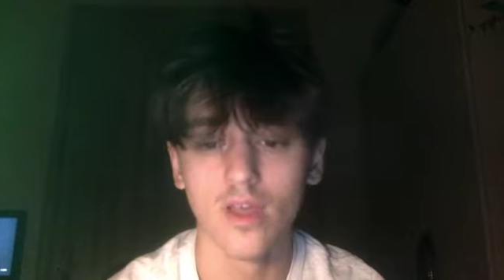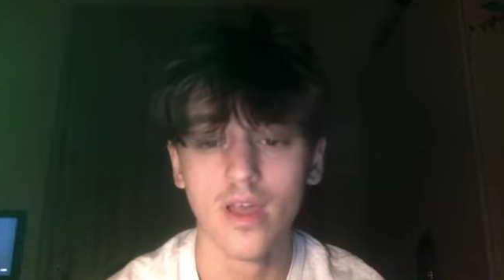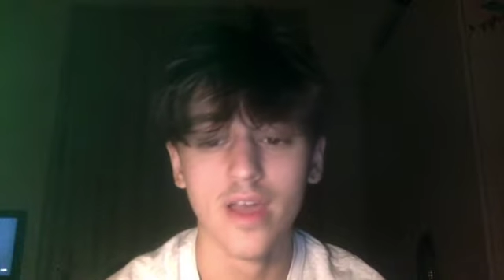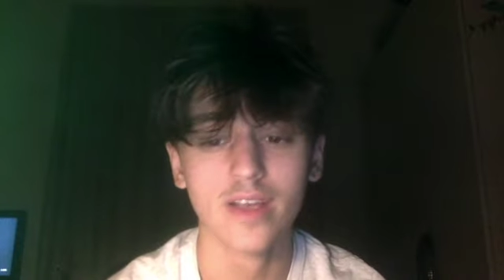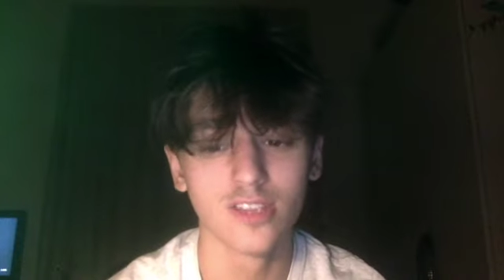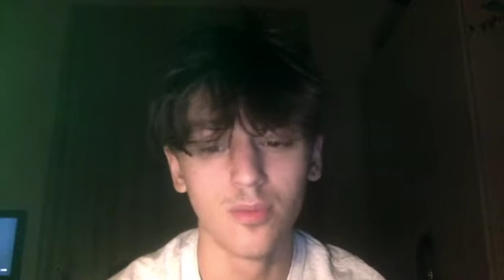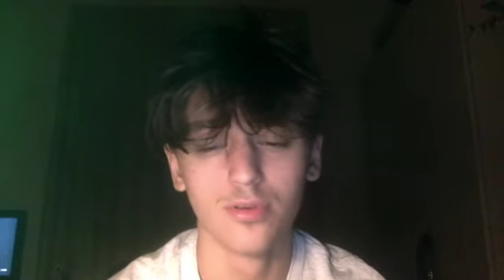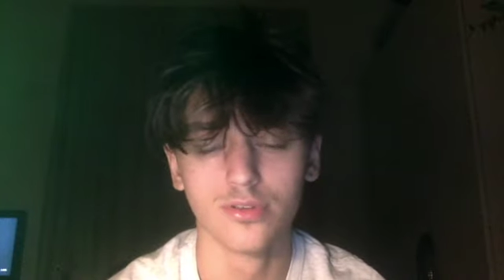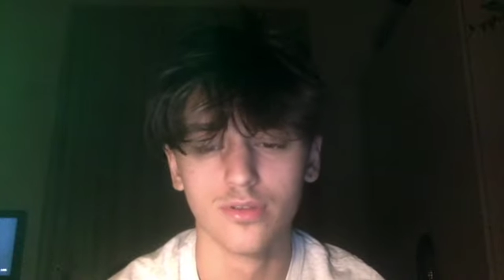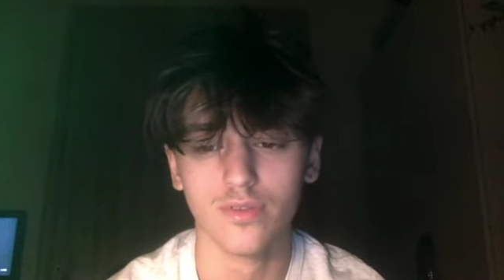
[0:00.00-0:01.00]

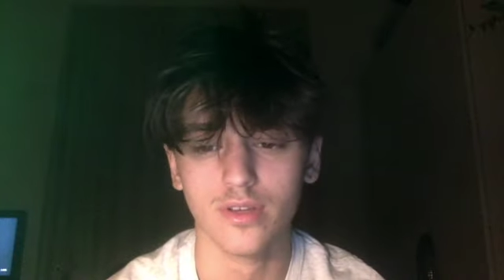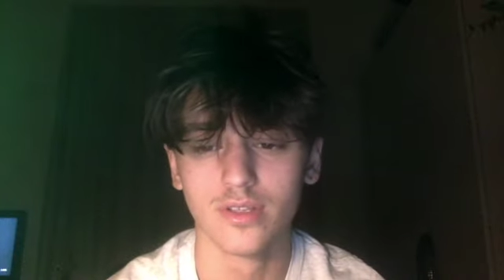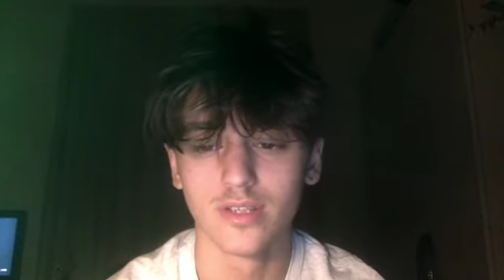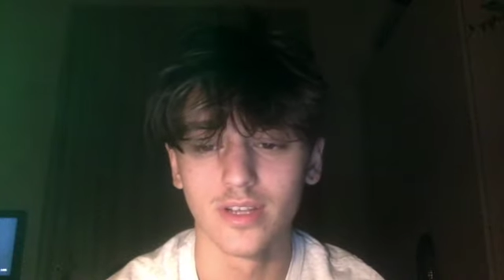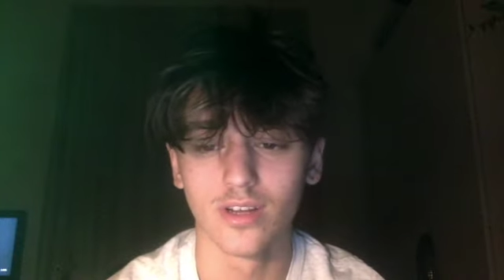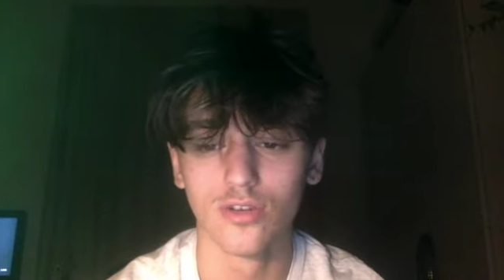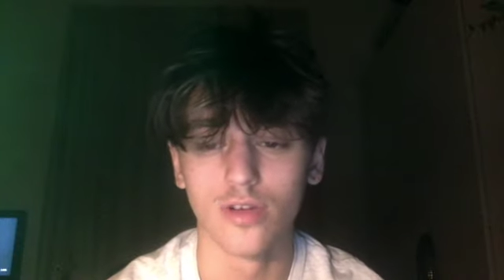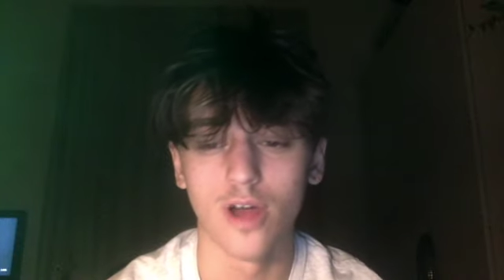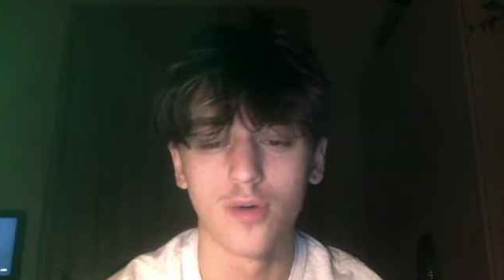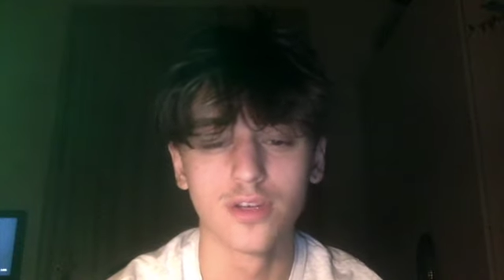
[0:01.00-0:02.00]
Examples of this include
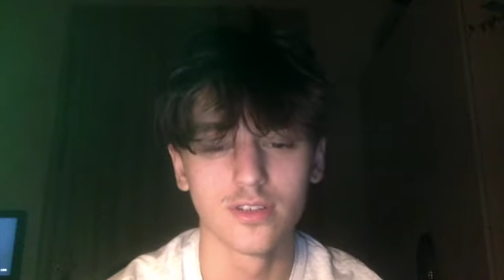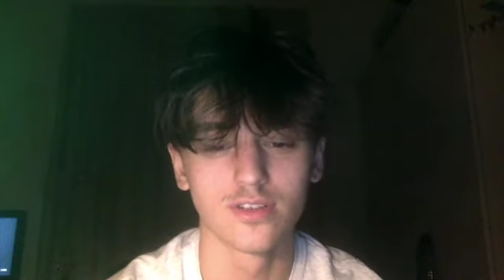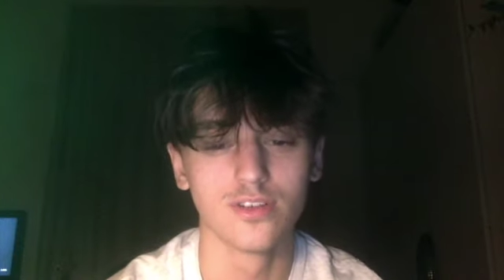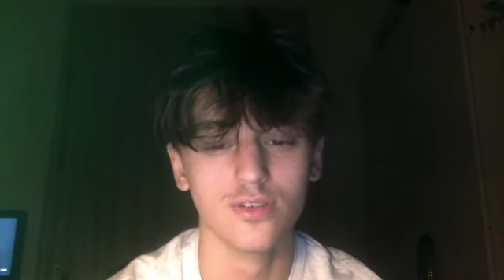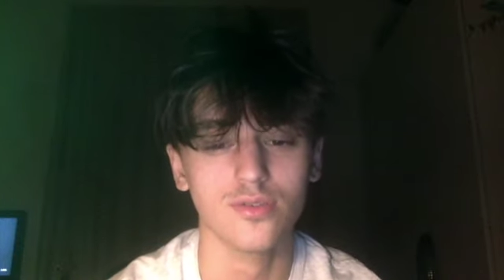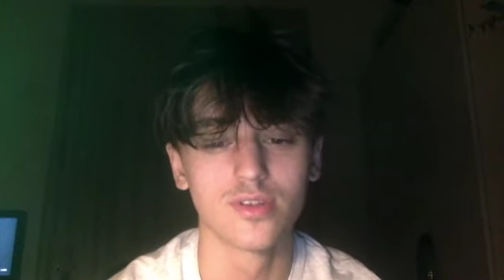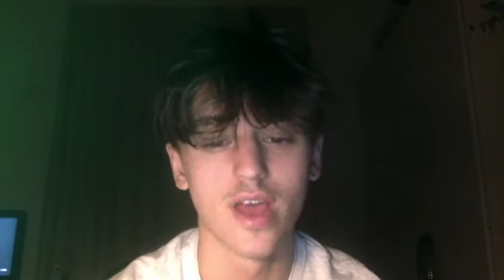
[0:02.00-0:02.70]
how he doesn't use